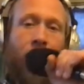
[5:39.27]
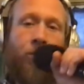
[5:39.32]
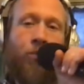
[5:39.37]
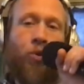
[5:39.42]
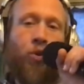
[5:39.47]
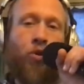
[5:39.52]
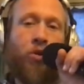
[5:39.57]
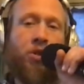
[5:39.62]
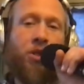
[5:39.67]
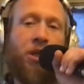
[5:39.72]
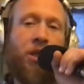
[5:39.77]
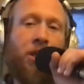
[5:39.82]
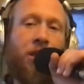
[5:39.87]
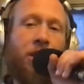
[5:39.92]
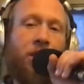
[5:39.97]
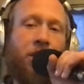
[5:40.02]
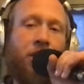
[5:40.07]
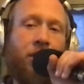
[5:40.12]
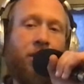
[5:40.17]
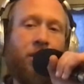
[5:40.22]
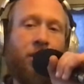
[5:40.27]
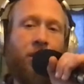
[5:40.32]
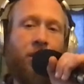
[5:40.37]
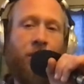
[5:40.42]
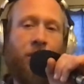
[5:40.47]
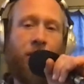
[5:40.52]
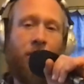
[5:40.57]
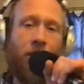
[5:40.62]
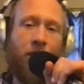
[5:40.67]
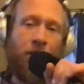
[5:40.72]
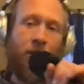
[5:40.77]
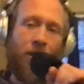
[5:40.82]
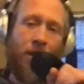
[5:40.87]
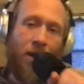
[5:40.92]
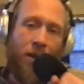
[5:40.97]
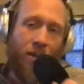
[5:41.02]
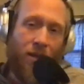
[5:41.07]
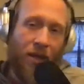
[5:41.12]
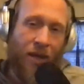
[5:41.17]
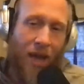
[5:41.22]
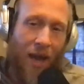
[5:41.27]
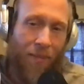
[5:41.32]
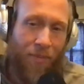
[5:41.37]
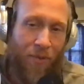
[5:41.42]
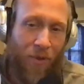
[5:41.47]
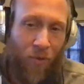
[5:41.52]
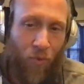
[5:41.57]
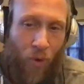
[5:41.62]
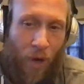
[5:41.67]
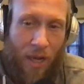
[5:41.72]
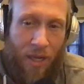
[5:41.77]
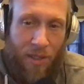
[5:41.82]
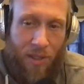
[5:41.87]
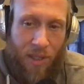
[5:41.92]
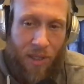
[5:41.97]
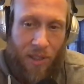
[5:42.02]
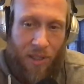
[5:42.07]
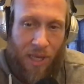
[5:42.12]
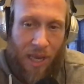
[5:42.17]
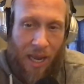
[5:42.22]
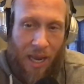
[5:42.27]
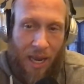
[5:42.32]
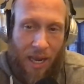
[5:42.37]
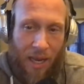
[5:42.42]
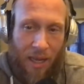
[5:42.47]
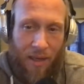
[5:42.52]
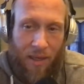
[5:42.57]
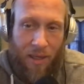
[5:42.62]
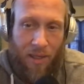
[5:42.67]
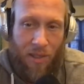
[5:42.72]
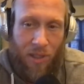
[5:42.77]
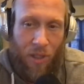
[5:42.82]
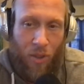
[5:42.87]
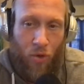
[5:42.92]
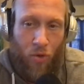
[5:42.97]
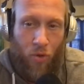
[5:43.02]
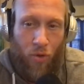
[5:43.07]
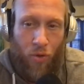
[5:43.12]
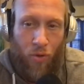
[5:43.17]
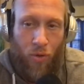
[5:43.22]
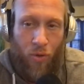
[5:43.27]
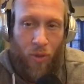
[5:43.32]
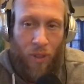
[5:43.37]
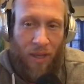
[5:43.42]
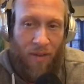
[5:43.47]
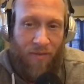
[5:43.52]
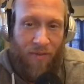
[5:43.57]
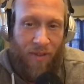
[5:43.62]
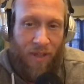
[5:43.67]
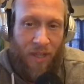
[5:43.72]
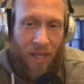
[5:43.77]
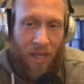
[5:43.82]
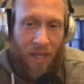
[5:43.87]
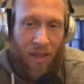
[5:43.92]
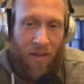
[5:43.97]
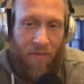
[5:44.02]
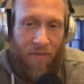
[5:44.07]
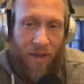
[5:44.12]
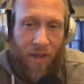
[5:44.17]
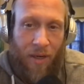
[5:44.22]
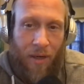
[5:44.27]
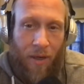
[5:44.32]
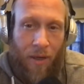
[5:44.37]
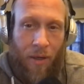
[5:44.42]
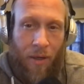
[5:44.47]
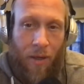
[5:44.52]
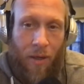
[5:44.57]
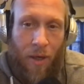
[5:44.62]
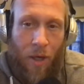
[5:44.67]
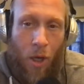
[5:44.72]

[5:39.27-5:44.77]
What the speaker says: Portillion! The captain raised his hand as the crew left the elevator.